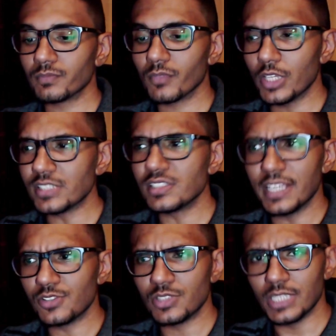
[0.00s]

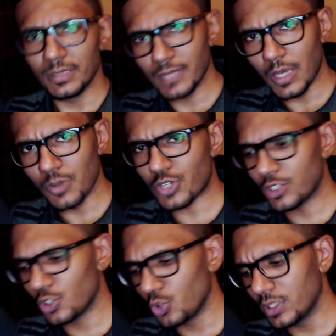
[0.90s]
yesterday and today i was trying
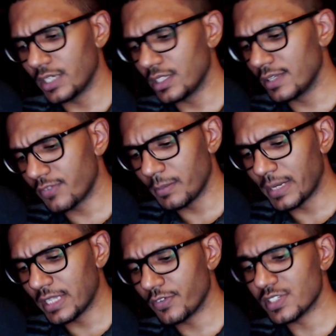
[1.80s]
to do it in diff
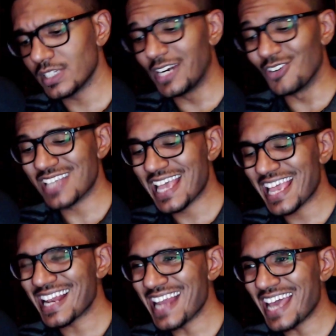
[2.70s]
many different scenarios
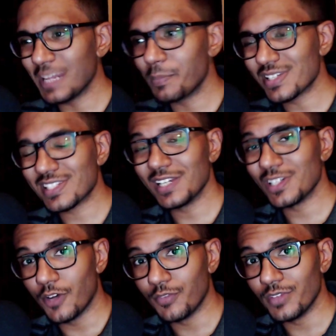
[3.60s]
90%
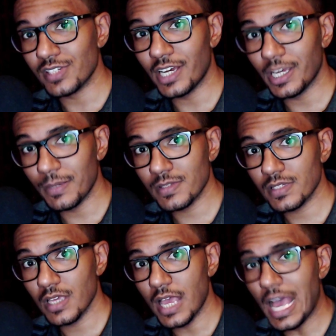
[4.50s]
of the times
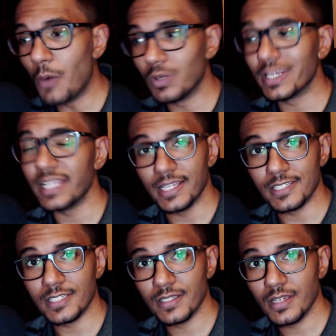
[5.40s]
i would get hit
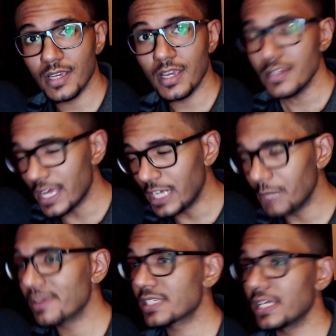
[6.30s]

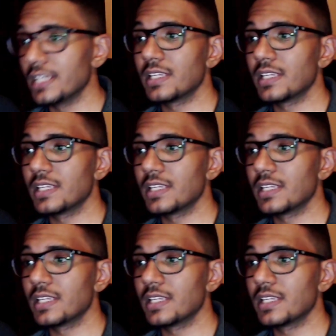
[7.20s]
90%